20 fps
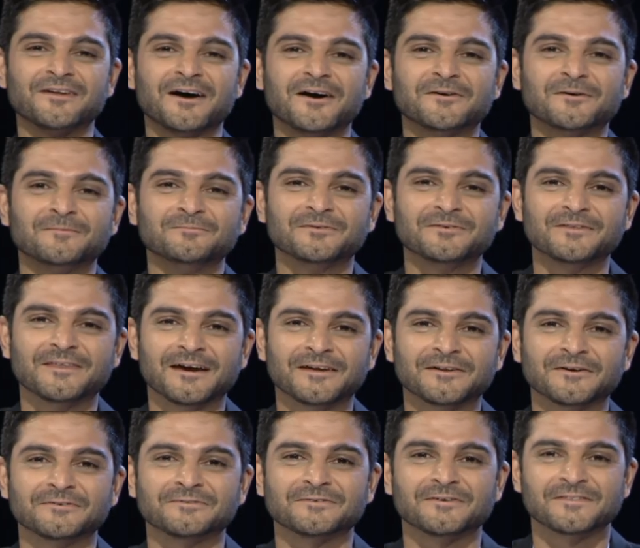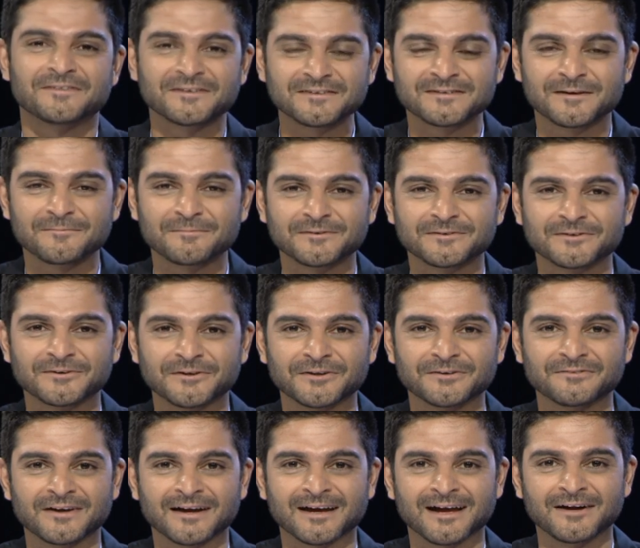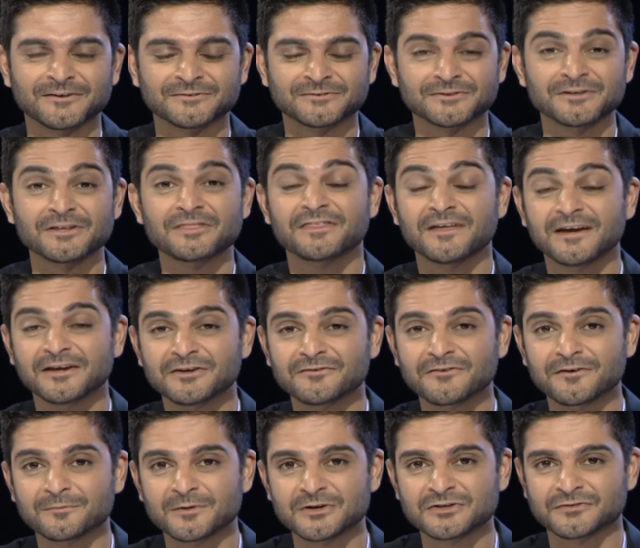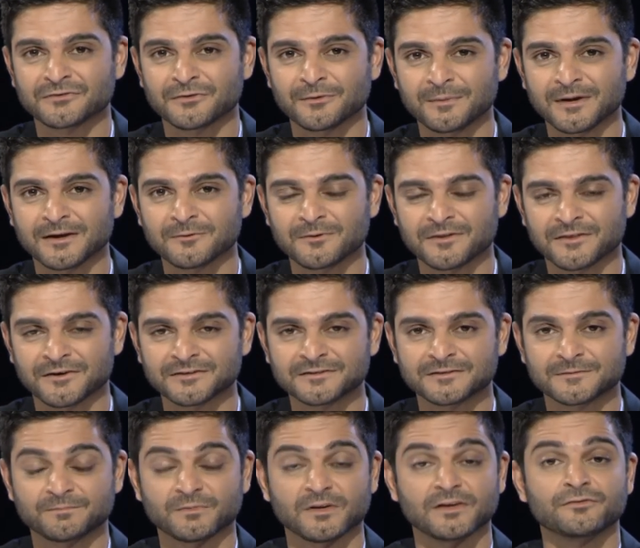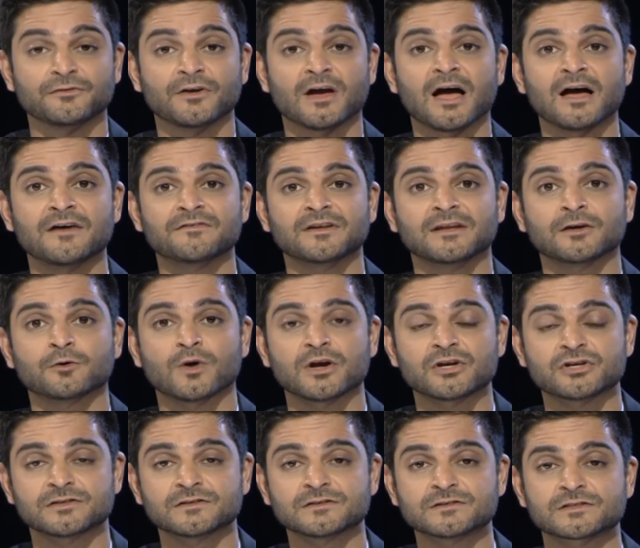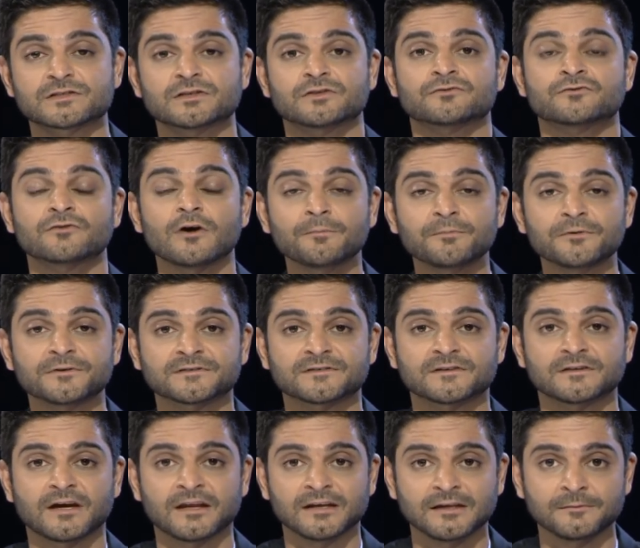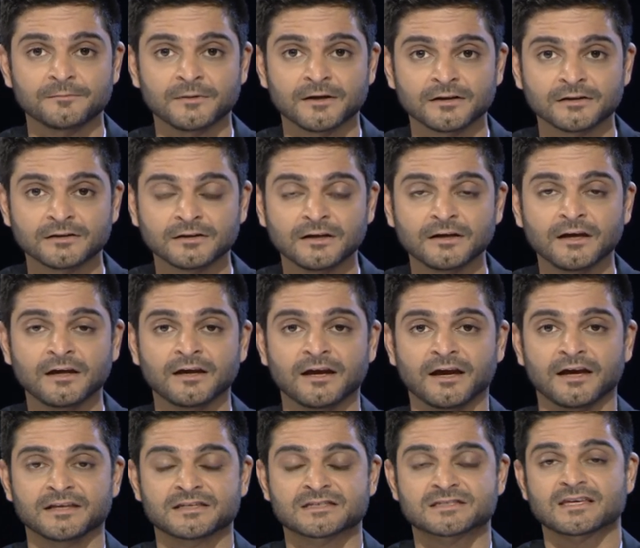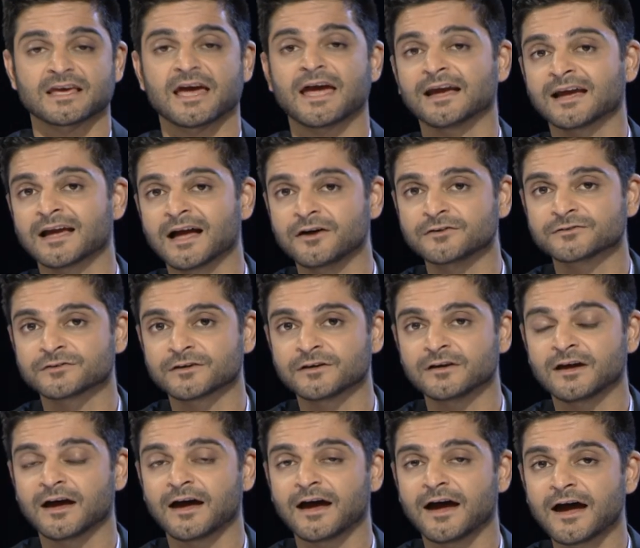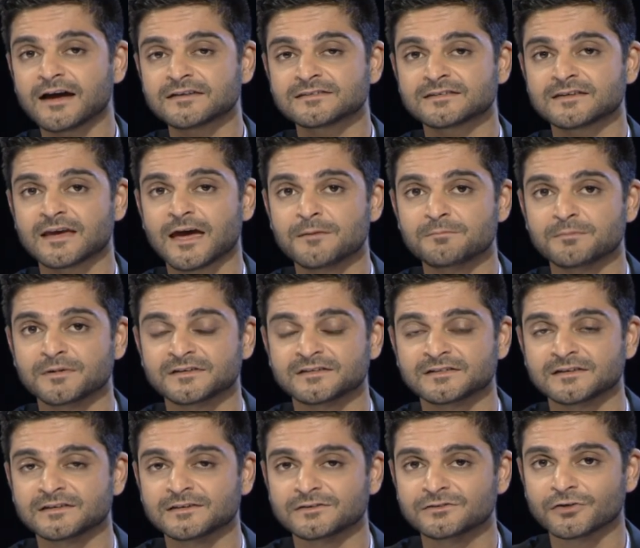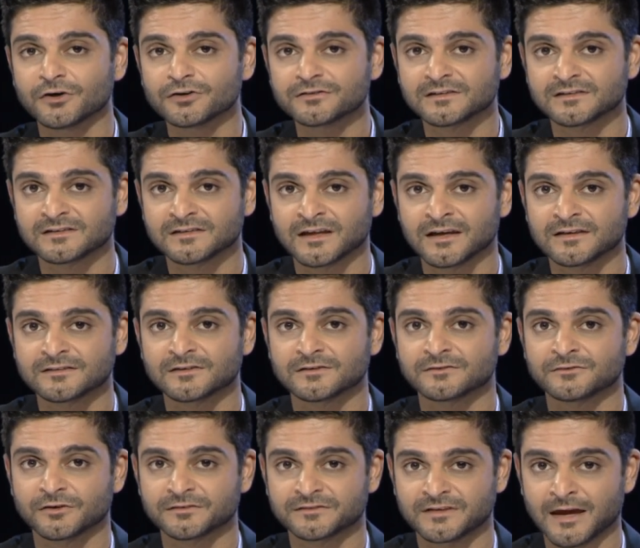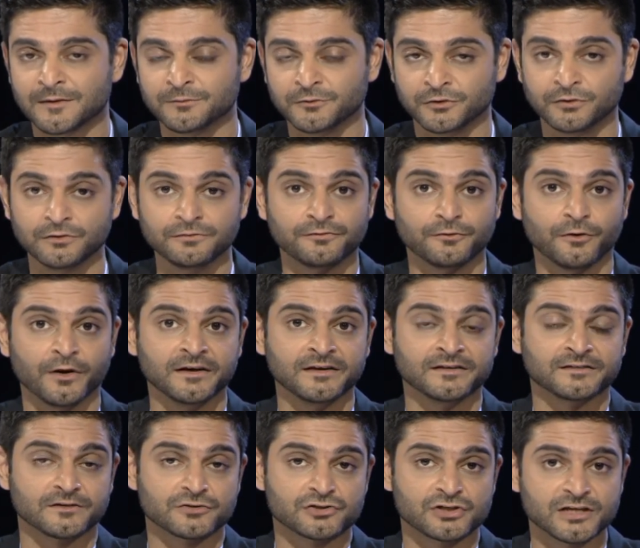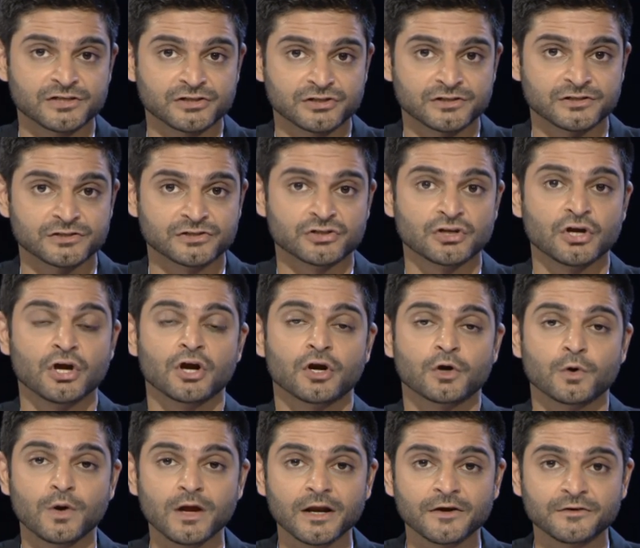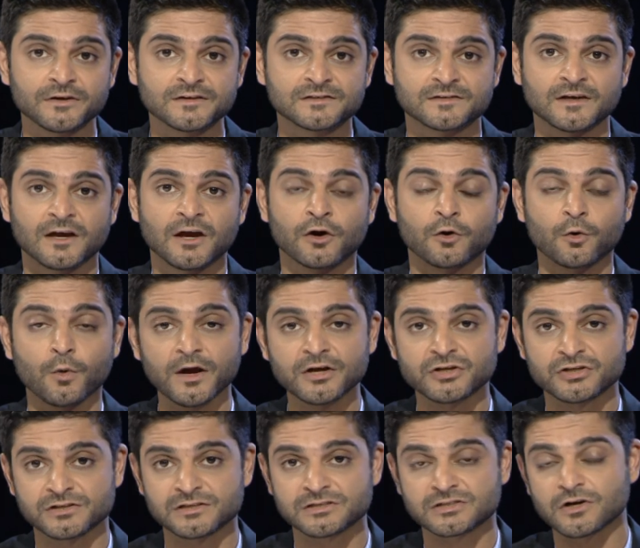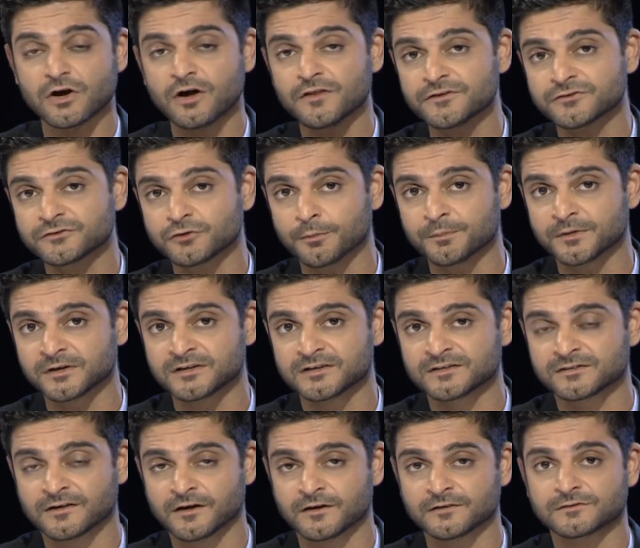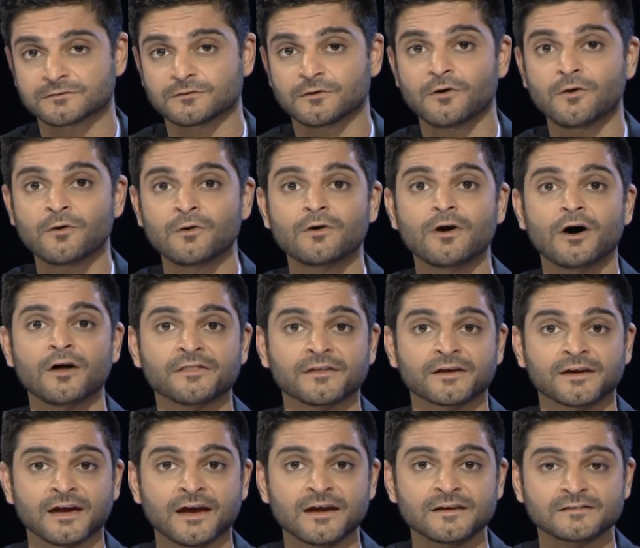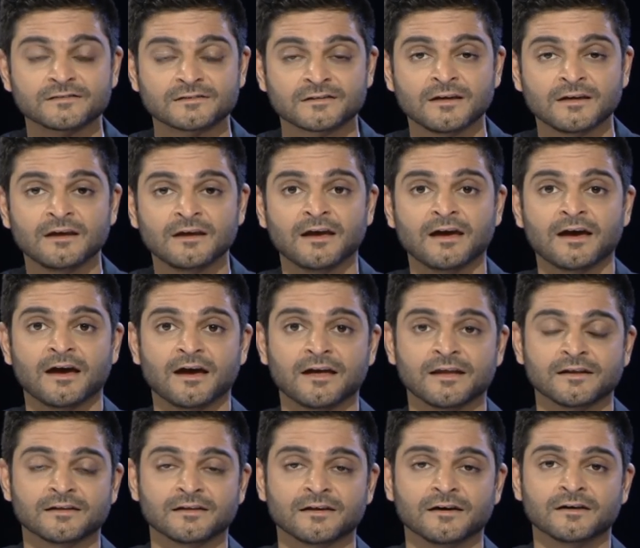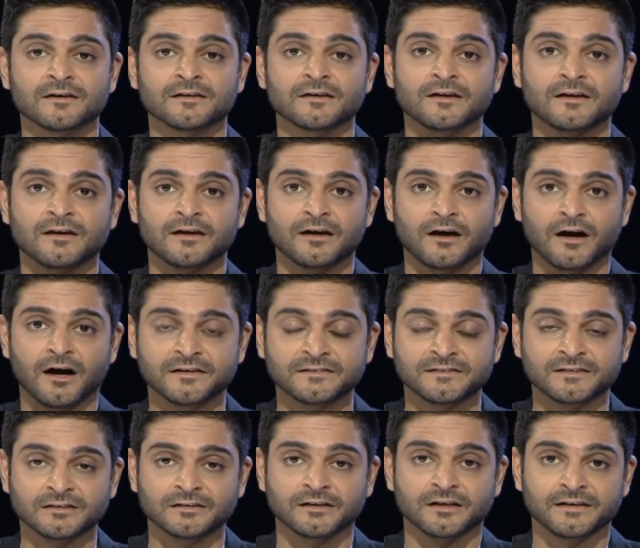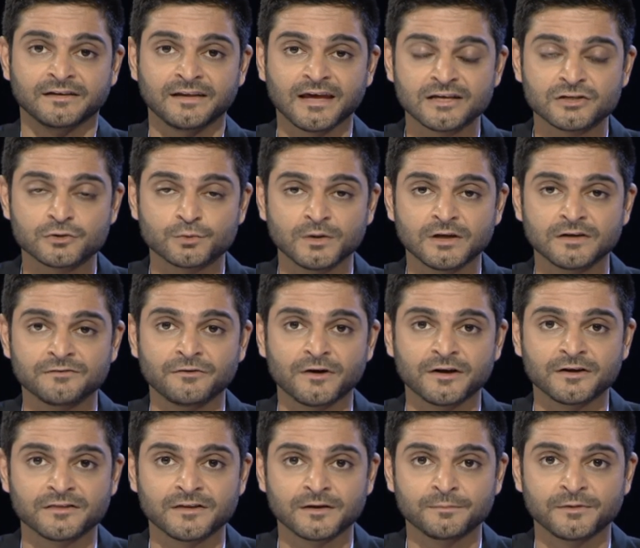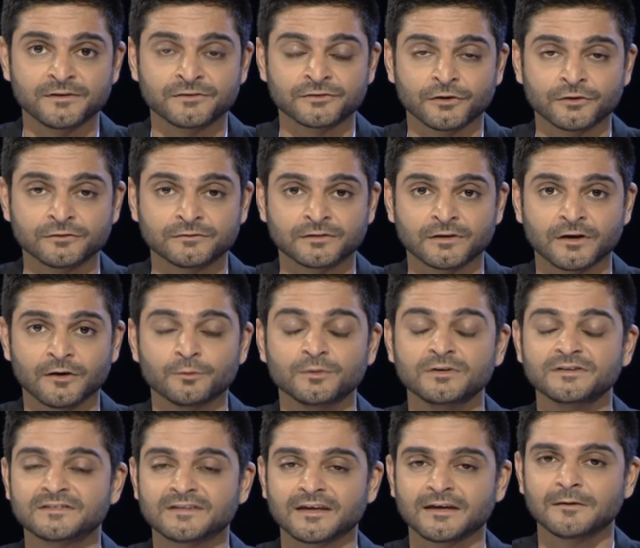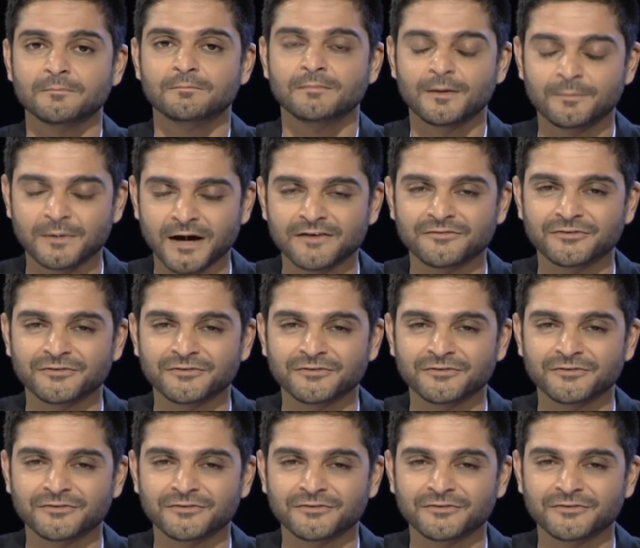come to the end of this episode of Encounter. Thank you very much for being with us. If you have any questions, drop us an email. It's encounter@mbc.itnet.mu for any suggestions, queries, questions on the topic discussed or on the guests. And until next week for another episode, we'll say bye-bye for